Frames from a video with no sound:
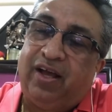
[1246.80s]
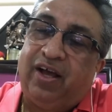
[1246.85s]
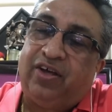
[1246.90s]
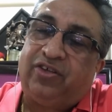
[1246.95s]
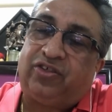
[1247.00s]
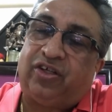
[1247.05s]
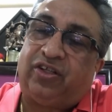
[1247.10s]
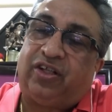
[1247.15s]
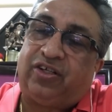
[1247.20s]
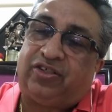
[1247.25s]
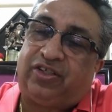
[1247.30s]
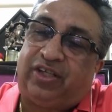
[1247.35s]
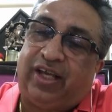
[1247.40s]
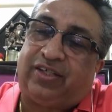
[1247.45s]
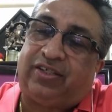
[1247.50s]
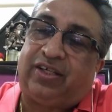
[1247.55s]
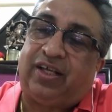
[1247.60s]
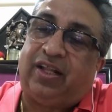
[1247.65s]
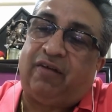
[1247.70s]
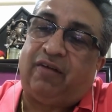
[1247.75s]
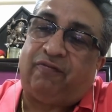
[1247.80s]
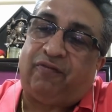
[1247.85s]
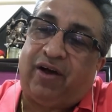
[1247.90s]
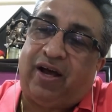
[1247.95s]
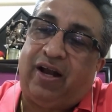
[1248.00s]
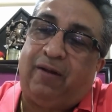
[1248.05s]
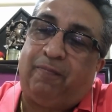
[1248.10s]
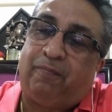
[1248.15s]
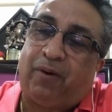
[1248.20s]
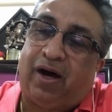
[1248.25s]
So the sixth and the
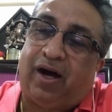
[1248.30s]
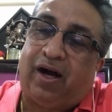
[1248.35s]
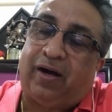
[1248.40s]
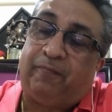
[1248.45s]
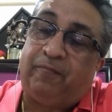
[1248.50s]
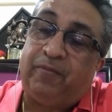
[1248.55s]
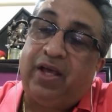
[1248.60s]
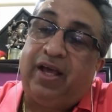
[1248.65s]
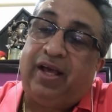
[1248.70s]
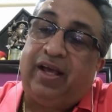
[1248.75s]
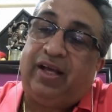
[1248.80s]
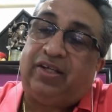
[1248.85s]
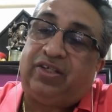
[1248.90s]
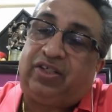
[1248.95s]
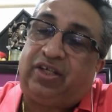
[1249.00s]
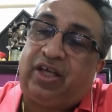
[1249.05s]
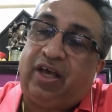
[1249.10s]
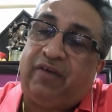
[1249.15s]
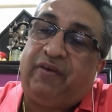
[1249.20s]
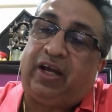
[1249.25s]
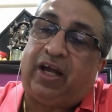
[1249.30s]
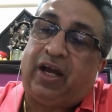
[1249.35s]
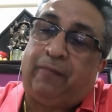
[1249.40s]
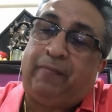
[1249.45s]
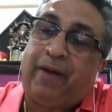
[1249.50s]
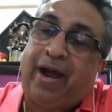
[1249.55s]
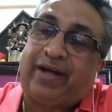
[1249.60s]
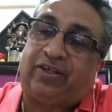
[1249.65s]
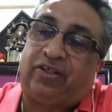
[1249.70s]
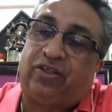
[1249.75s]
final part is giving it
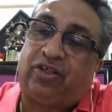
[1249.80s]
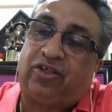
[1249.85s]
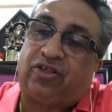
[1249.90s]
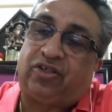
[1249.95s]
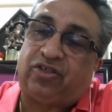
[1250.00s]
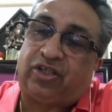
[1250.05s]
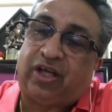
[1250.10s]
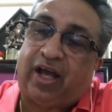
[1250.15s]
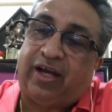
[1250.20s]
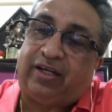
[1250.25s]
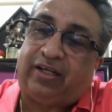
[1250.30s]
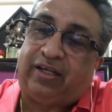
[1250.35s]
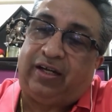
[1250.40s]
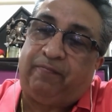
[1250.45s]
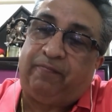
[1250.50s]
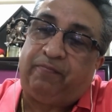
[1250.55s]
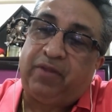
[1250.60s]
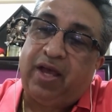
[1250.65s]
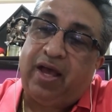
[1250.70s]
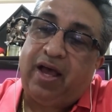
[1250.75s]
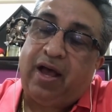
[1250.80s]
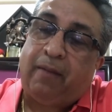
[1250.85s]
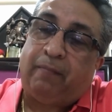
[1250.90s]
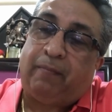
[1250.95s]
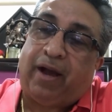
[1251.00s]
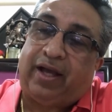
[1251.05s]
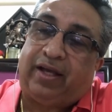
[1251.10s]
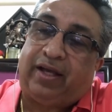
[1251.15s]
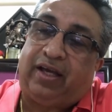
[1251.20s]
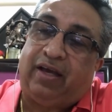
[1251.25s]
back to the society
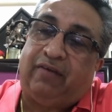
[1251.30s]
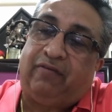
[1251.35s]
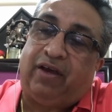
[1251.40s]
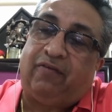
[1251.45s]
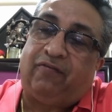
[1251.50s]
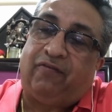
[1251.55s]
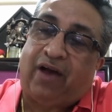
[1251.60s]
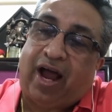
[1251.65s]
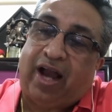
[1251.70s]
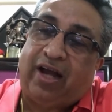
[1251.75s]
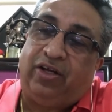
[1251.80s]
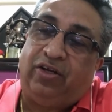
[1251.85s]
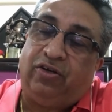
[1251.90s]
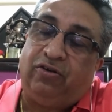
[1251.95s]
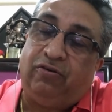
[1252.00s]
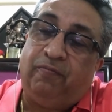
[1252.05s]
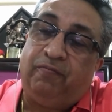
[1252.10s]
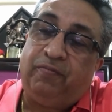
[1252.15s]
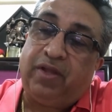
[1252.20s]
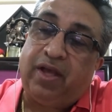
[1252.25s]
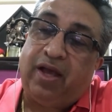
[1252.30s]
by giving value,